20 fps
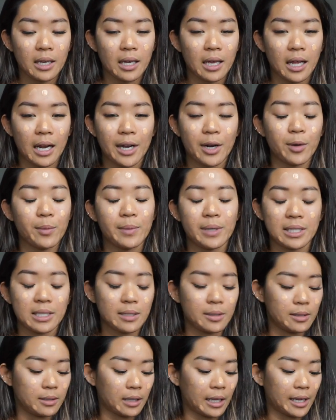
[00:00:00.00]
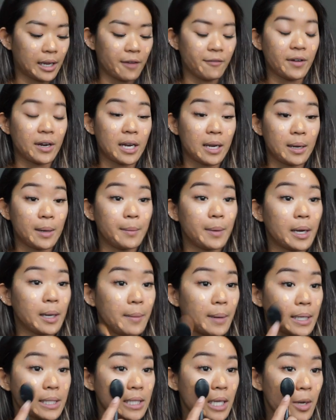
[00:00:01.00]
I don't mean to like offend anybody
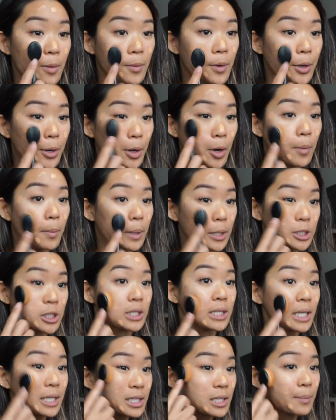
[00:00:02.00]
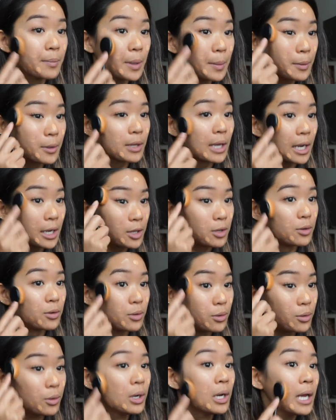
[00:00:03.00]
by saying weirdo, but just like some people that
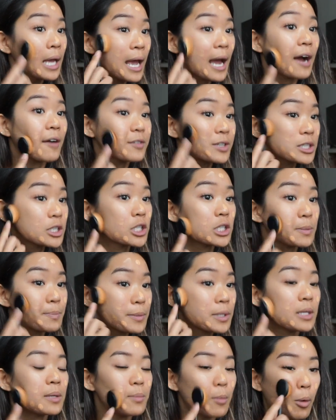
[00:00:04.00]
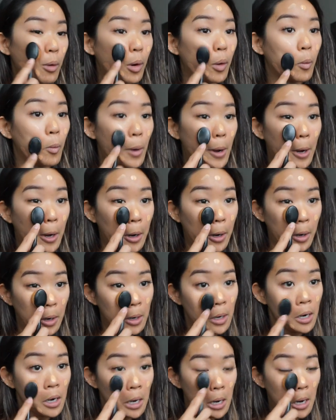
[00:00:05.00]
you have to just be more
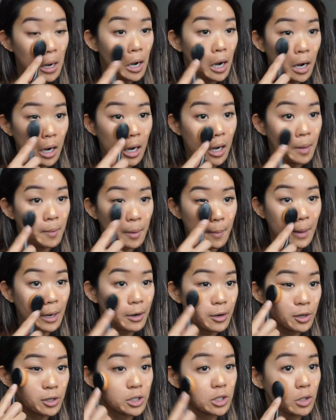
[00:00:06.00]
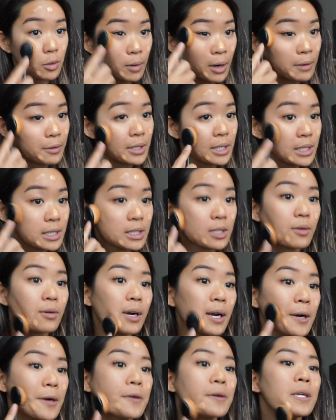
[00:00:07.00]
aware about your surroundings
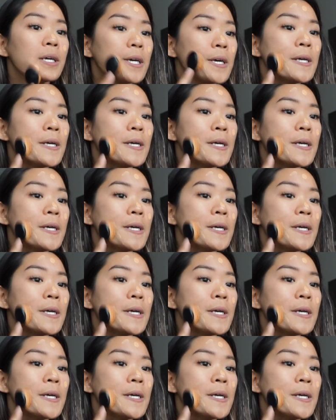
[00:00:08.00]
around.